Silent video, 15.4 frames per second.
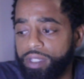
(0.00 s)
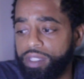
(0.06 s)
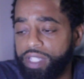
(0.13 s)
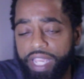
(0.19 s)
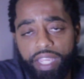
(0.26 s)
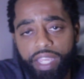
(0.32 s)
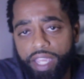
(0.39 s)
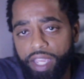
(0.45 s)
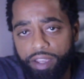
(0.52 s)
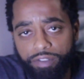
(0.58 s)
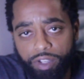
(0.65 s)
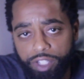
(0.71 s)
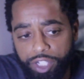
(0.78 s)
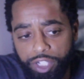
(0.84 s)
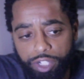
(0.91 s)
take care
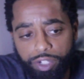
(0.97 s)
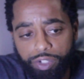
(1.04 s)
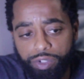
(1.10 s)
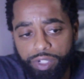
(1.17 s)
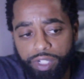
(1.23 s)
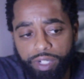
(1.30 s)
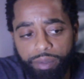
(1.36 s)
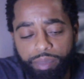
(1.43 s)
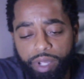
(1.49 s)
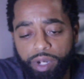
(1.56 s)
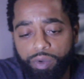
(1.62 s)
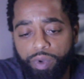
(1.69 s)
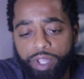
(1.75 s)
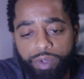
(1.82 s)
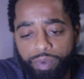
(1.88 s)
of your children in a
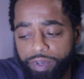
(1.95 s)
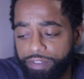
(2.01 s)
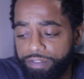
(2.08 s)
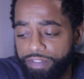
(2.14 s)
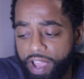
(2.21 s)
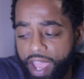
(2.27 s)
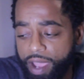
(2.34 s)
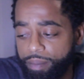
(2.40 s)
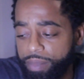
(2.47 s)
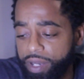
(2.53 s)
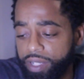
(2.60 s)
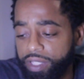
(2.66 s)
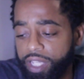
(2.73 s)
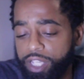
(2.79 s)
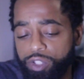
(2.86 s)
better way. You want to find
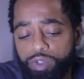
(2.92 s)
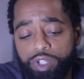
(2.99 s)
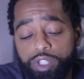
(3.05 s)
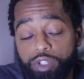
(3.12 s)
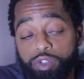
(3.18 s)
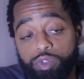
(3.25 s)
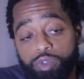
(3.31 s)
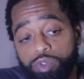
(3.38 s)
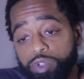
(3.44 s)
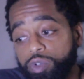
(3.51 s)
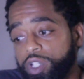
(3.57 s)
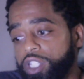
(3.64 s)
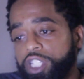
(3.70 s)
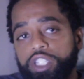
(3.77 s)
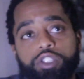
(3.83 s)
better things. You
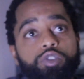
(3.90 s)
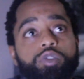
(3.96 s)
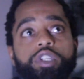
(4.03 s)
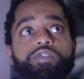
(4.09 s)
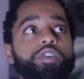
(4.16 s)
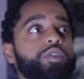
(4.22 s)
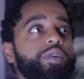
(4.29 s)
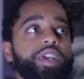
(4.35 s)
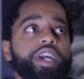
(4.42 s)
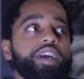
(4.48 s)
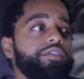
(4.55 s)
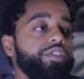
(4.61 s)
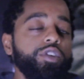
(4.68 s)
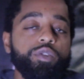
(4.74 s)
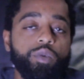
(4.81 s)
can just use it for
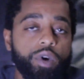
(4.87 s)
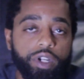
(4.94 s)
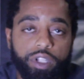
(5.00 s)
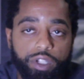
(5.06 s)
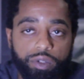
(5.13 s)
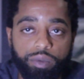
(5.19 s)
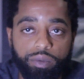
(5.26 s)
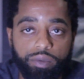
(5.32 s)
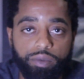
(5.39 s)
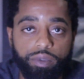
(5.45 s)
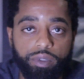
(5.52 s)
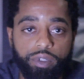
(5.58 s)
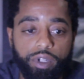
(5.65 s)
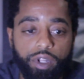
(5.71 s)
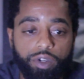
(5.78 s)
whatever you want to do.
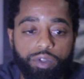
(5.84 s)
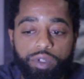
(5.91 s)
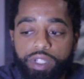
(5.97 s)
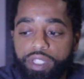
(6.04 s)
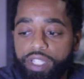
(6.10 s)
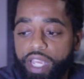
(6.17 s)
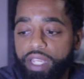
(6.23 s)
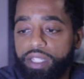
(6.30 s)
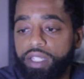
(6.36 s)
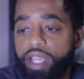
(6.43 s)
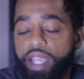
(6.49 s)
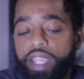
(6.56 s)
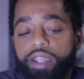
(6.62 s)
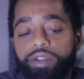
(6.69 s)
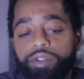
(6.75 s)
You can take
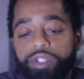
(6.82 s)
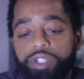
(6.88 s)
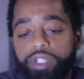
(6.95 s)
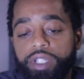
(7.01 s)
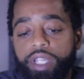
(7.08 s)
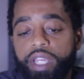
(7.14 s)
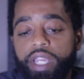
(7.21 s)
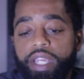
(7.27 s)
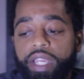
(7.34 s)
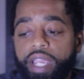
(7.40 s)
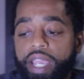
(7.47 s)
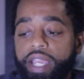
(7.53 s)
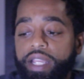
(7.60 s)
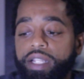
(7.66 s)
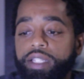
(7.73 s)
that energy
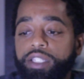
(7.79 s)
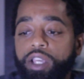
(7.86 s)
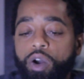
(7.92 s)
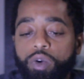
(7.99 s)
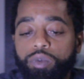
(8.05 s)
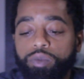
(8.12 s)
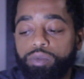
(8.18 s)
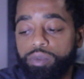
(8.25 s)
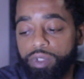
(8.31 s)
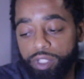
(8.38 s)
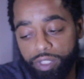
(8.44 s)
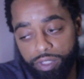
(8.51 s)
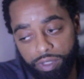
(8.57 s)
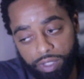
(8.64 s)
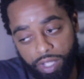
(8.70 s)
and don't
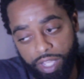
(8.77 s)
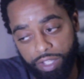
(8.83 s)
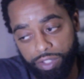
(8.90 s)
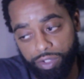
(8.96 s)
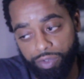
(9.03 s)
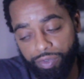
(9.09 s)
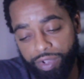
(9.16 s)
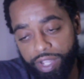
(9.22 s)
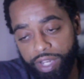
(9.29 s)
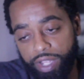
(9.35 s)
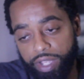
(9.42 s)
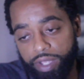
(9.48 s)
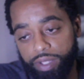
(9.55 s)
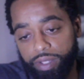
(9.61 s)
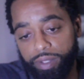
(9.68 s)
excrete
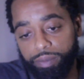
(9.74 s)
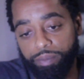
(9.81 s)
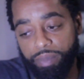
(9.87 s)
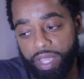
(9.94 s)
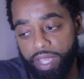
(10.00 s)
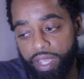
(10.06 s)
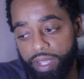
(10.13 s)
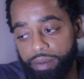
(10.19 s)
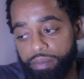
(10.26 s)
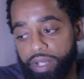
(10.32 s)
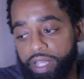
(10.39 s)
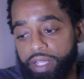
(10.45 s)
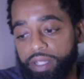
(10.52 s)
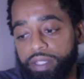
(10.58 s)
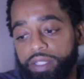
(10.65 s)
it, men,
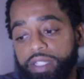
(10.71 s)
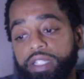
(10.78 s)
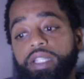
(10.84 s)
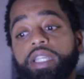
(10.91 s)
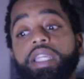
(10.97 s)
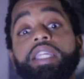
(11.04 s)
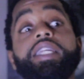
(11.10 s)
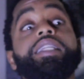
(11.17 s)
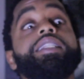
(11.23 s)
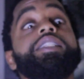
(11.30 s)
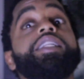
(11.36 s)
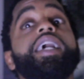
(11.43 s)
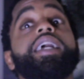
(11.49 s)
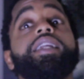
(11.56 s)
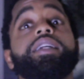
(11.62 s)
but
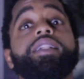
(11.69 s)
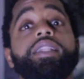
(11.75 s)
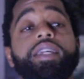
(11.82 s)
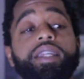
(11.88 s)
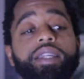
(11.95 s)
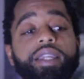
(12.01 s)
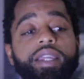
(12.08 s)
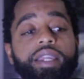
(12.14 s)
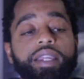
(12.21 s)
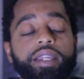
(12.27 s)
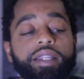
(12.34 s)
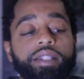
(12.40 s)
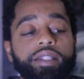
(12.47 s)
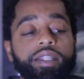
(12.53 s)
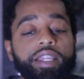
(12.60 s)
ejaculate
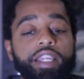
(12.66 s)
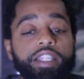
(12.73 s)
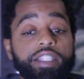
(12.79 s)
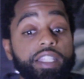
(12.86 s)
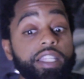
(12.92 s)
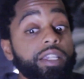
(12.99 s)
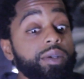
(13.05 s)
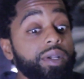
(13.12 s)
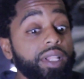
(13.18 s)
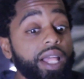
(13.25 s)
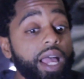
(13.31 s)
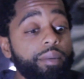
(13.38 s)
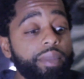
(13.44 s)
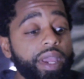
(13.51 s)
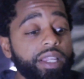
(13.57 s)
and still
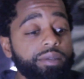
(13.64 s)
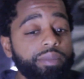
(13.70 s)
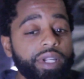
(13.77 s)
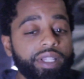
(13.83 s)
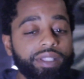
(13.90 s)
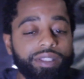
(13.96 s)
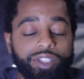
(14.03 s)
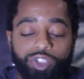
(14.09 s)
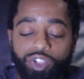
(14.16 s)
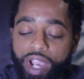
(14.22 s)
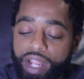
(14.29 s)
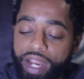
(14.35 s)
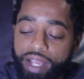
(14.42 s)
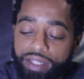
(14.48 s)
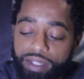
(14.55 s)
climax, but
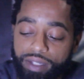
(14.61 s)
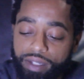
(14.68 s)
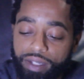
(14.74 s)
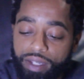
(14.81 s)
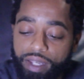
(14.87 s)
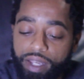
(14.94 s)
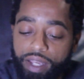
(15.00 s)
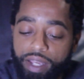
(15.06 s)
try not to,